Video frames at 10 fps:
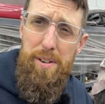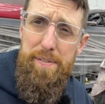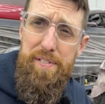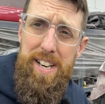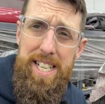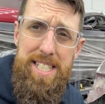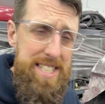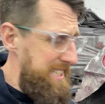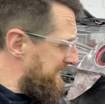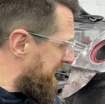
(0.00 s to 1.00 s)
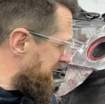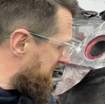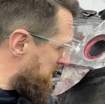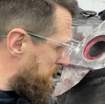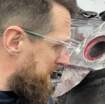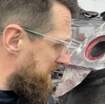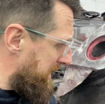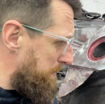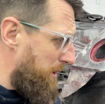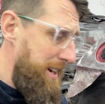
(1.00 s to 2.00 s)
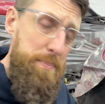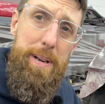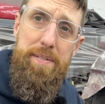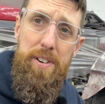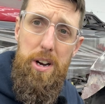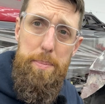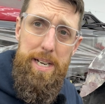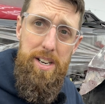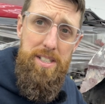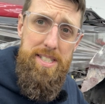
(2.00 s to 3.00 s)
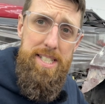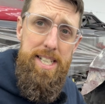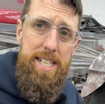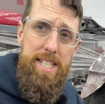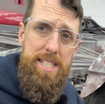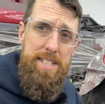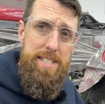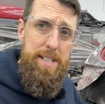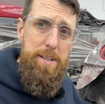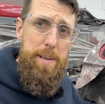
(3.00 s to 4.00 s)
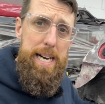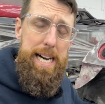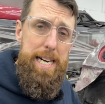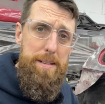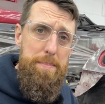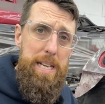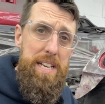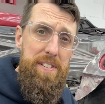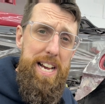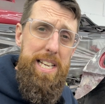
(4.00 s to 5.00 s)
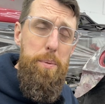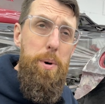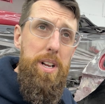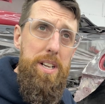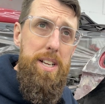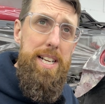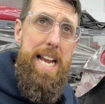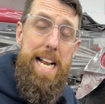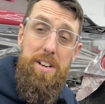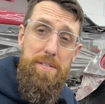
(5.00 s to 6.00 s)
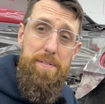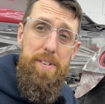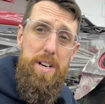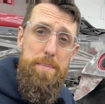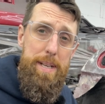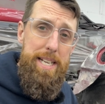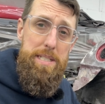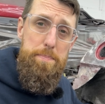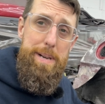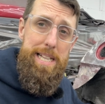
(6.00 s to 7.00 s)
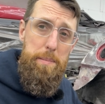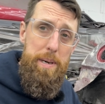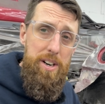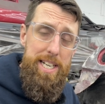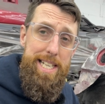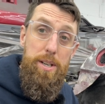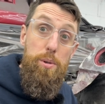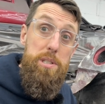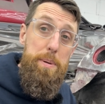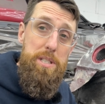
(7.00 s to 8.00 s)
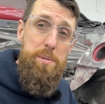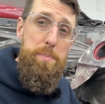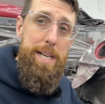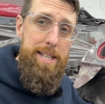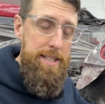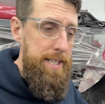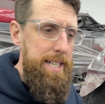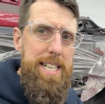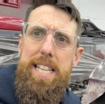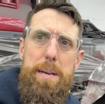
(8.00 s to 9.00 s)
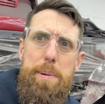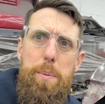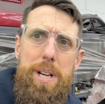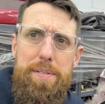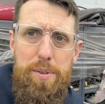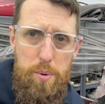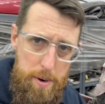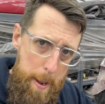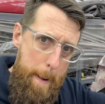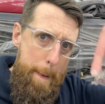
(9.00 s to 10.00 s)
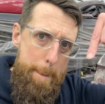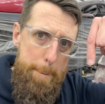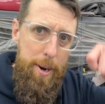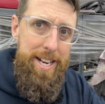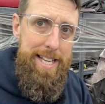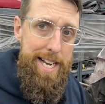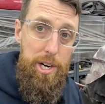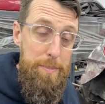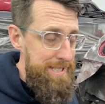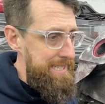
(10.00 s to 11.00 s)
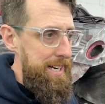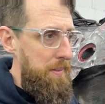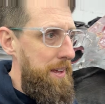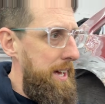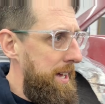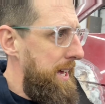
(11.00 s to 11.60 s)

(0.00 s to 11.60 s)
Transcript: a funny sneaking suspicion that I might have a bit of fiberglass. So if anyone can confirm that it's metal behind here, or supposed to be metal, that'd be wonderful. Put it in that comments down there.